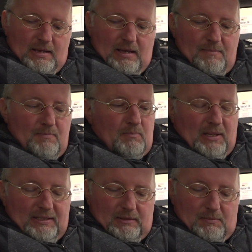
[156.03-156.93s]
And
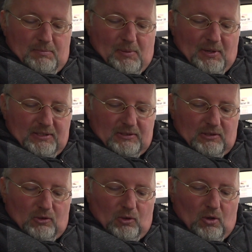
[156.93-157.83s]

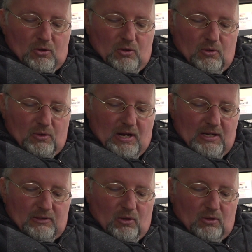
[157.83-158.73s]
press lock or
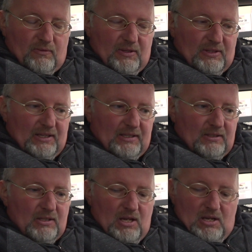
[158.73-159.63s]
unlock
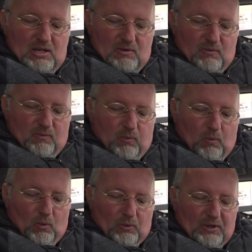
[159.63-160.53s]
within
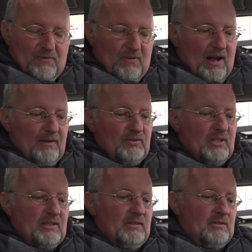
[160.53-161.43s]
45
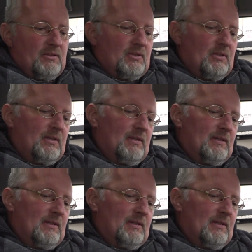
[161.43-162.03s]
seconds.